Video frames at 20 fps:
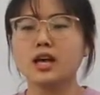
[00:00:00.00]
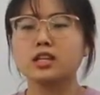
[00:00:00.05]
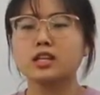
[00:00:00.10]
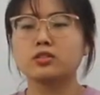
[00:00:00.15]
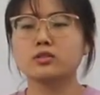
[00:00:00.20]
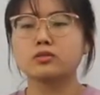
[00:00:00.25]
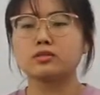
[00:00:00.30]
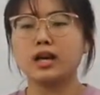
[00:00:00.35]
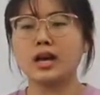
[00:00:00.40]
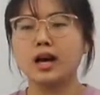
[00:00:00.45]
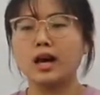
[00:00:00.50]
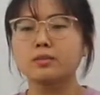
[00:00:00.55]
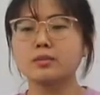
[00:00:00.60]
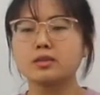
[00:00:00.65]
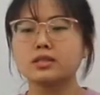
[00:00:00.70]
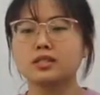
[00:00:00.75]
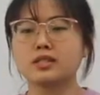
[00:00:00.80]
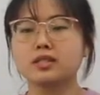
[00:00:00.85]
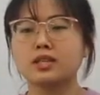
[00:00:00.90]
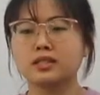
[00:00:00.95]
So the
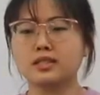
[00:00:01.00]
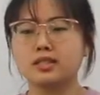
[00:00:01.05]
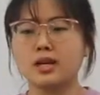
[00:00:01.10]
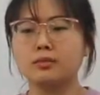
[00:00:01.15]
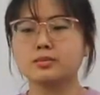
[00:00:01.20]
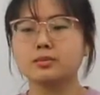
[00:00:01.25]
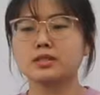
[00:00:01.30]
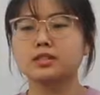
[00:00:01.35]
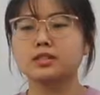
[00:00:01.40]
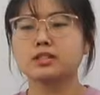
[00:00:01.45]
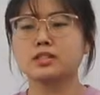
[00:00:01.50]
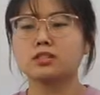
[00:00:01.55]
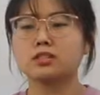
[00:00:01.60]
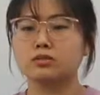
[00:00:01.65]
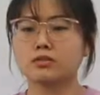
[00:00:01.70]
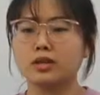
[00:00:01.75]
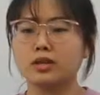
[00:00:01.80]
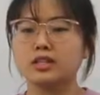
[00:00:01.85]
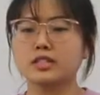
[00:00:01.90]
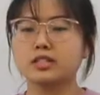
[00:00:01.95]
Amazon adapts the
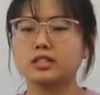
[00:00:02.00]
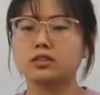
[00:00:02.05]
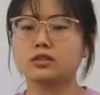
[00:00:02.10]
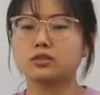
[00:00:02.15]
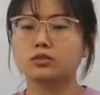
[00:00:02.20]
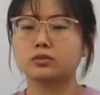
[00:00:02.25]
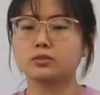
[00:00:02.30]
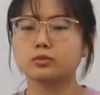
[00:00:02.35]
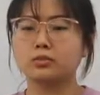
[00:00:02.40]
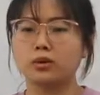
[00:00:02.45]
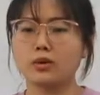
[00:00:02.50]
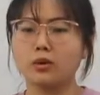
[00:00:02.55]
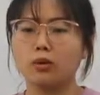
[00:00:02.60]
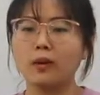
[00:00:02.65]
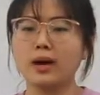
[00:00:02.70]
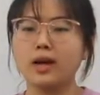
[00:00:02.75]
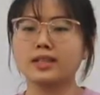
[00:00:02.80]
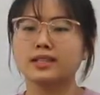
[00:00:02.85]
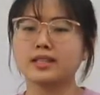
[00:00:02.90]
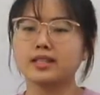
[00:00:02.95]
strategy to
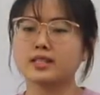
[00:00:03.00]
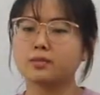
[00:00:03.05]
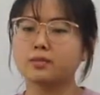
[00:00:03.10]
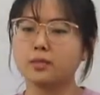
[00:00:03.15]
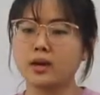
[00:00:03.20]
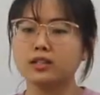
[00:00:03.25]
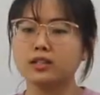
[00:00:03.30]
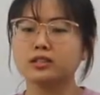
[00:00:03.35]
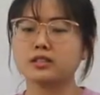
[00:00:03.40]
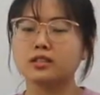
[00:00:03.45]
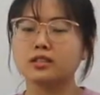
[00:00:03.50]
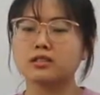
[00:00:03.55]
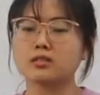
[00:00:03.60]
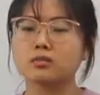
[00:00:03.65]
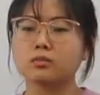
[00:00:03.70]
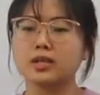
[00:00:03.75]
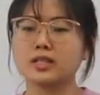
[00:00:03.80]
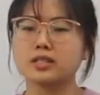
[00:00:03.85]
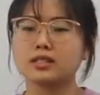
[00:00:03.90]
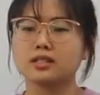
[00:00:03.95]
provide its partners
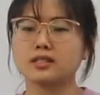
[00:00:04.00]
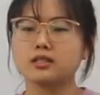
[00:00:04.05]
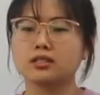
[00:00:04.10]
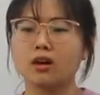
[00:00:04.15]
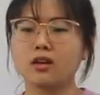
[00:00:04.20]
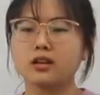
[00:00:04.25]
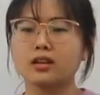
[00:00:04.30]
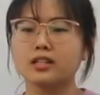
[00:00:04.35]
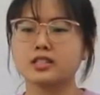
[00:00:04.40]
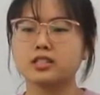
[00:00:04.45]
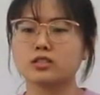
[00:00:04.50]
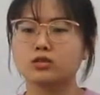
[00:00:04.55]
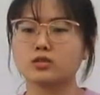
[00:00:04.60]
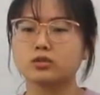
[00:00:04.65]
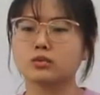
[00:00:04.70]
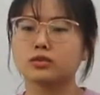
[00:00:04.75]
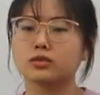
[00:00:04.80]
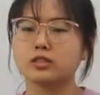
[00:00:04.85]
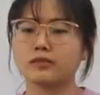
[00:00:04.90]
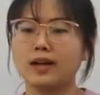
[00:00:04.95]
with the knowledge
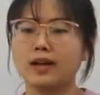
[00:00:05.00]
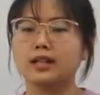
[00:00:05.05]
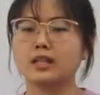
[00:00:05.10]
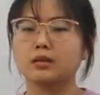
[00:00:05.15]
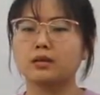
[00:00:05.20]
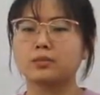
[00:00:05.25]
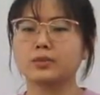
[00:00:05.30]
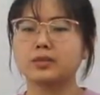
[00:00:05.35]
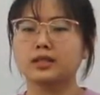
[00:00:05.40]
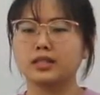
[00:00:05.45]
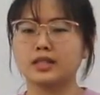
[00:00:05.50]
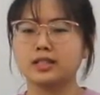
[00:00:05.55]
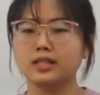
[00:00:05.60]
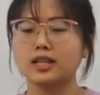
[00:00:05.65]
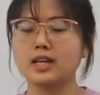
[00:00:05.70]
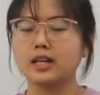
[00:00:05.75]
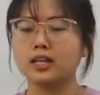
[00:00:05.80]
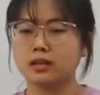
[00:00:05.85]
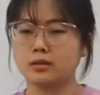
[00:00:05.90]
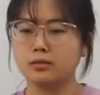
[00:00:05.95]
to develop
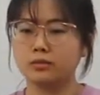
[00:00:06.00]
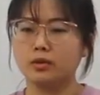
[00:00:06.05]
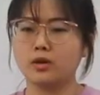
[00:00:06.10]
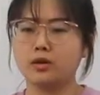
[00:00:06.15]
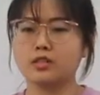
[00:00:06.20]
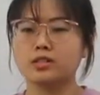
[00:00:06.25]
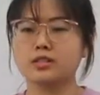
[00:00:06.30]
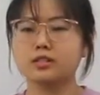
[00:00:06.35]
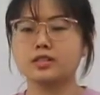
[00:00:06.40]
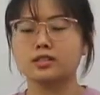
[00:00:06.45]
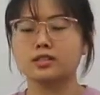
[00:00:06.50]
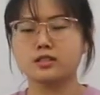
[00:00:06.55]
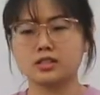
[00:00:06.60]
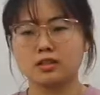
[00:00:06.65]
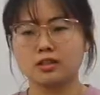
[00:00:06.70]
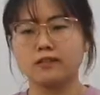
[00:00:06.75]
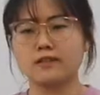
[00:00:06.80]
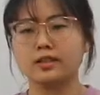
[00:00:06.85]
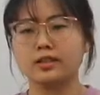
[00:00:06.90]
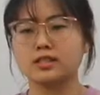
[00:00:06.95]
e-commerce
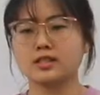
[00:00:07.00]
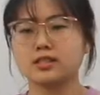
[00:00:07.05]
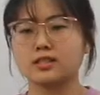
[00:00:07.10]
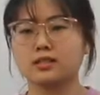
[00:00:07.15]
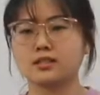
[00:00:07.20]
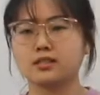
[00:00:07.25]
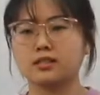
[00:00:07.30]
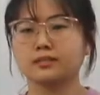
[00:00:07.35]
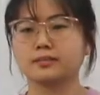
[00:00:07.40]
service.